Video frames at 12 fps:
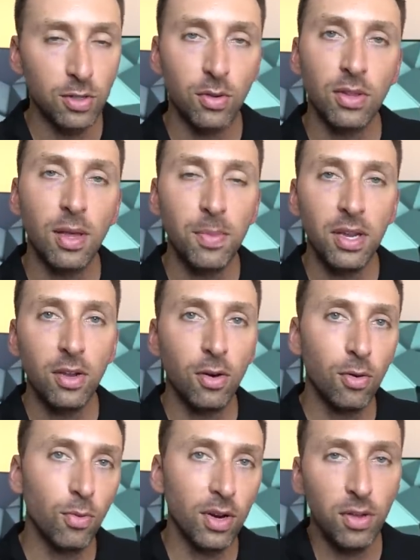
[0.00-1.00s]
So let me
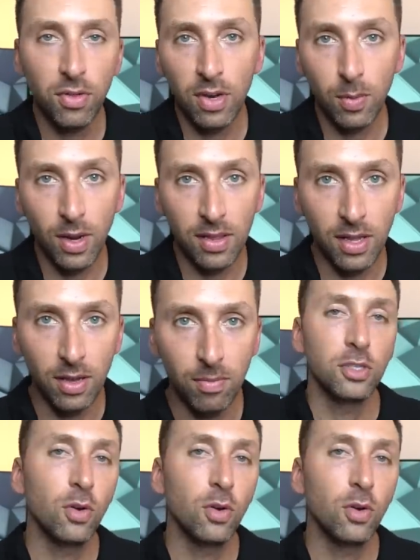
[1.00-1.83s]
know what you think about that.